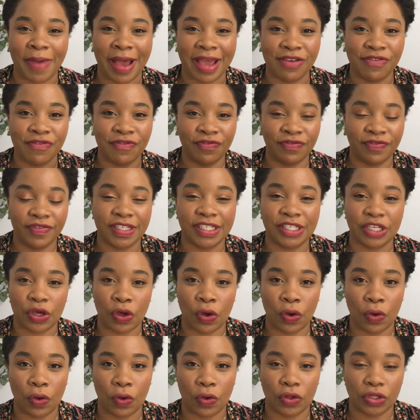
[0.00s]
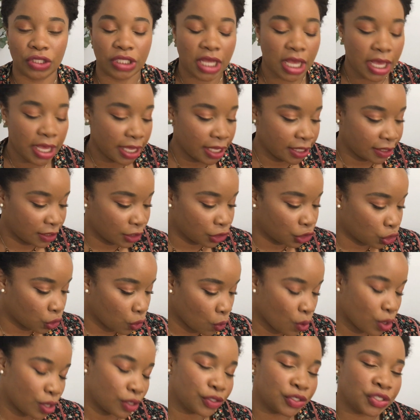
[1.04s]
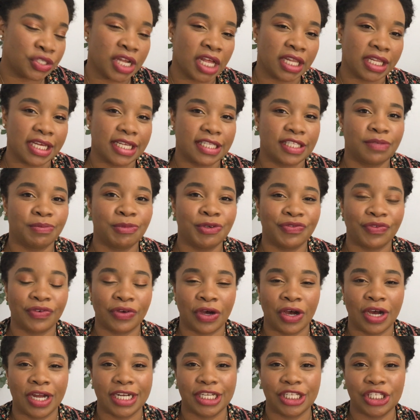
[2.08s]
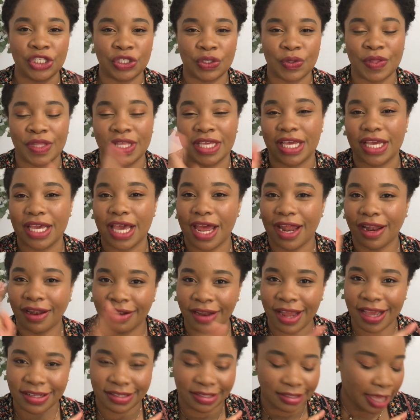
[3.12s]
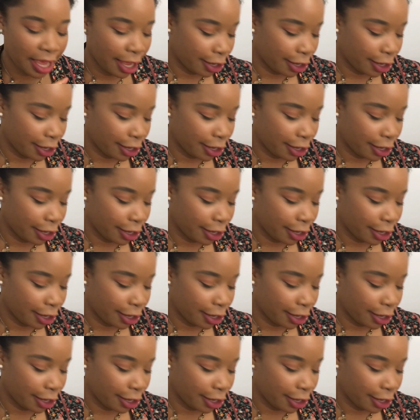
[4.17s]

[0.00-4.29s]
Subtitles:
my physical essential oils. Now let's move on to the next